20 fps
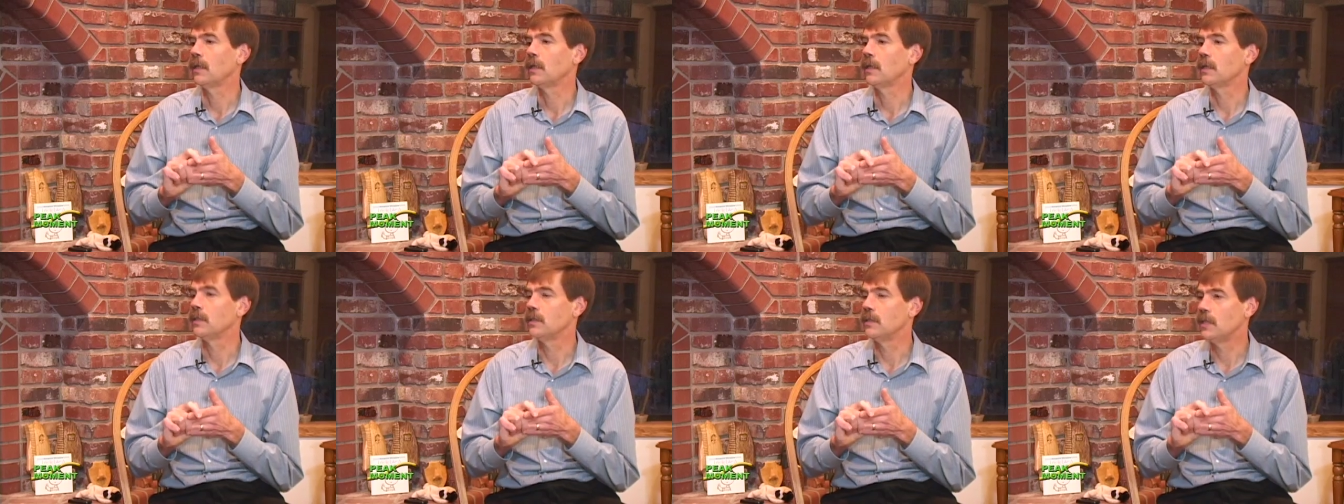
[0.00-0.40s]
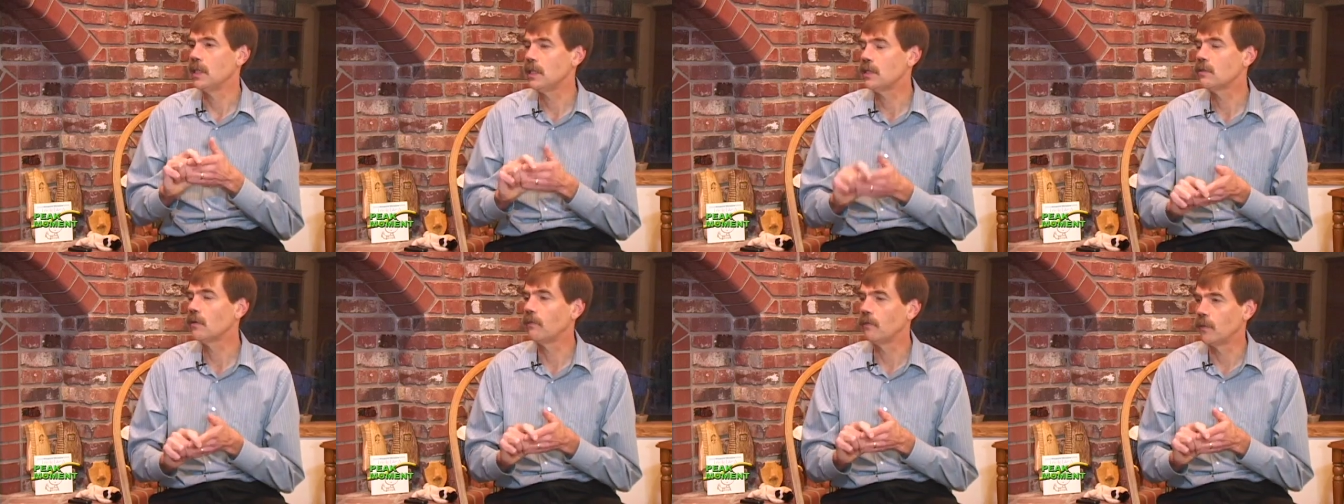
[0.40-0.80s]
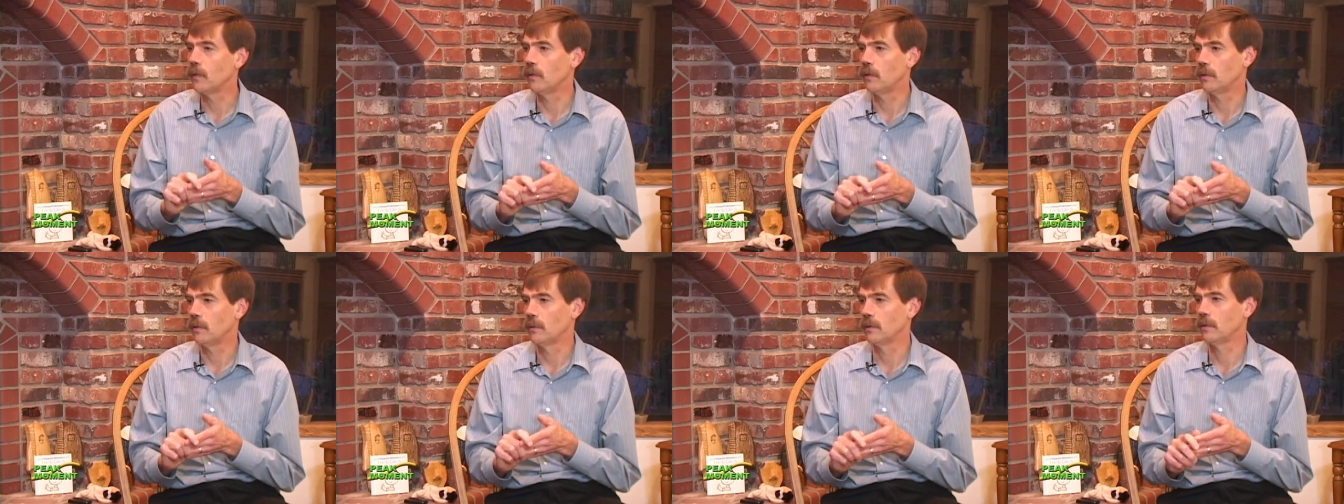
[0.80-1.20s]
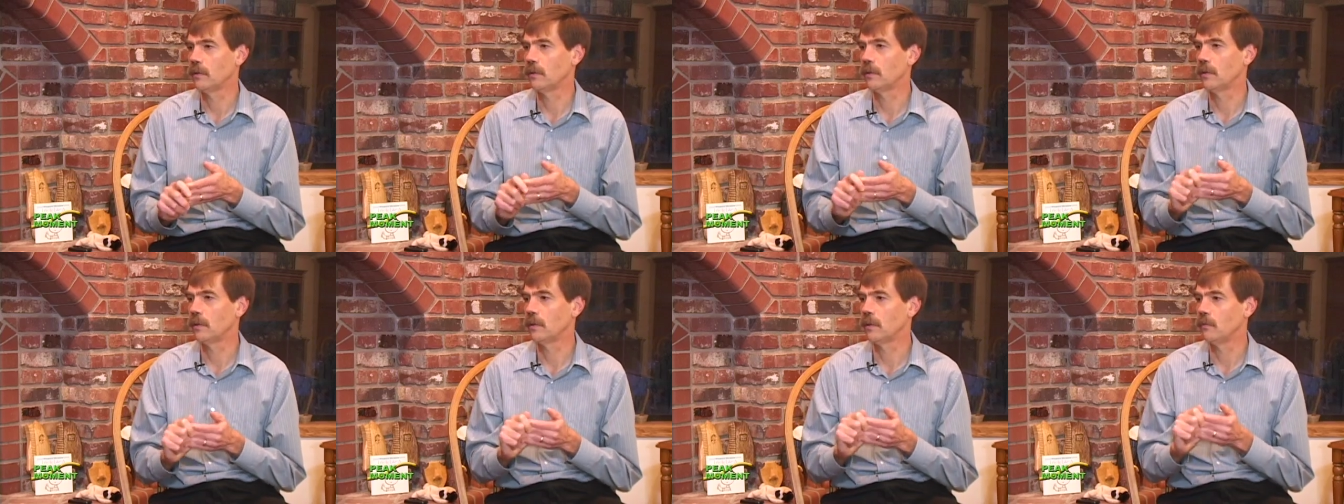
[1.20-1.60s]
And it's diesel fuel
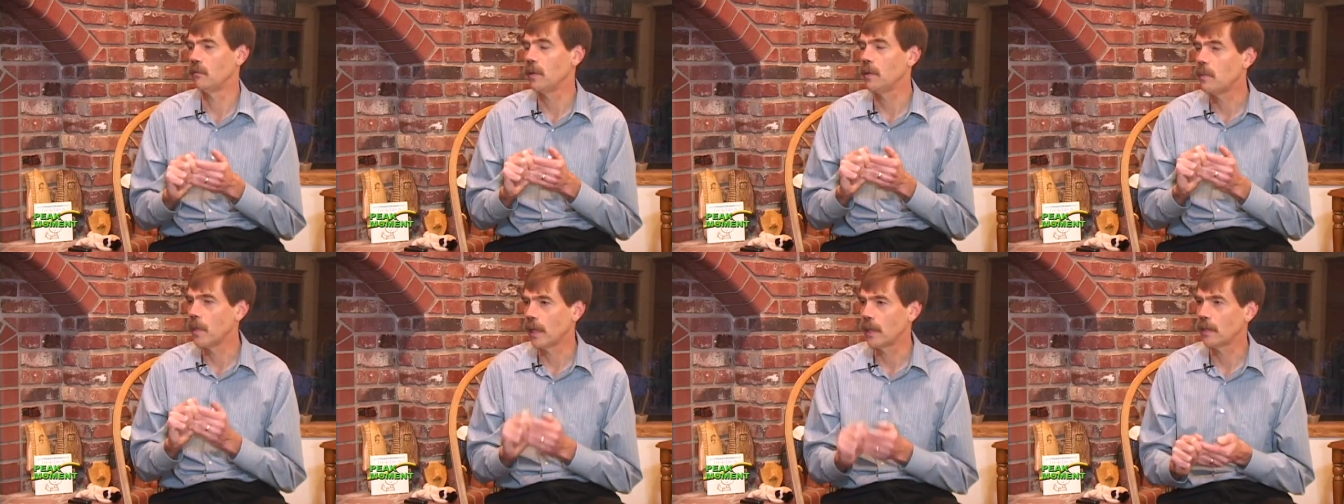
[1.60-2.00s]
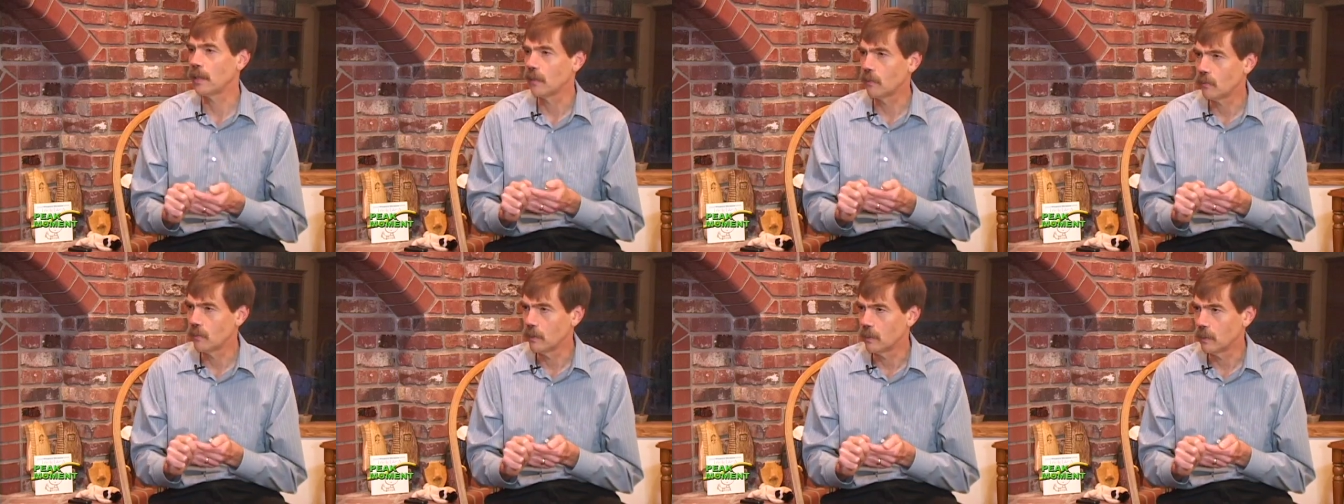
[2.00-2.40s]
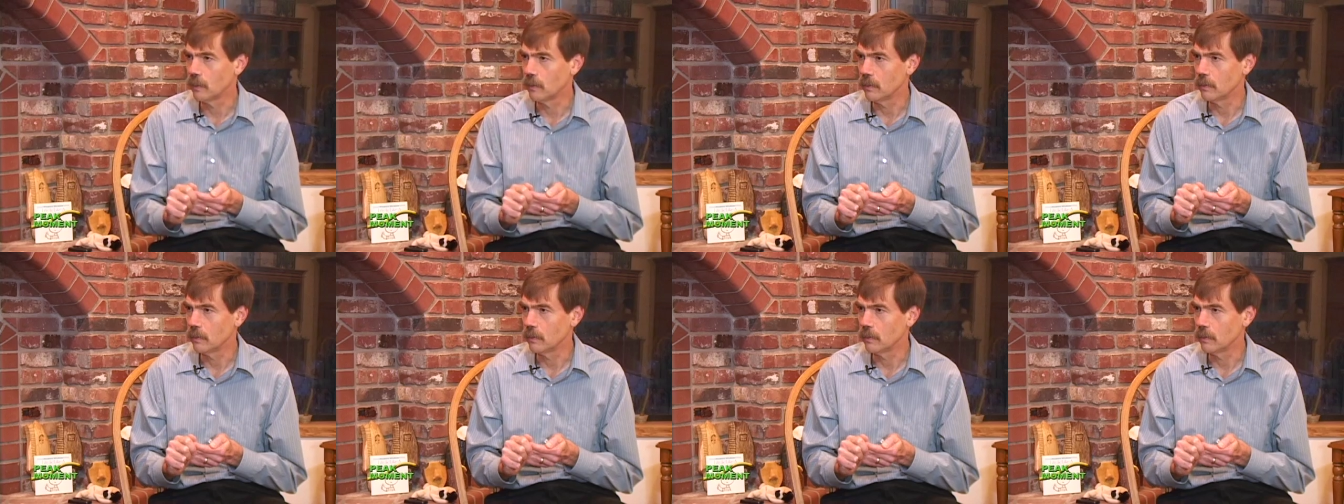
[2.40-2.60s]
that we pay attention to,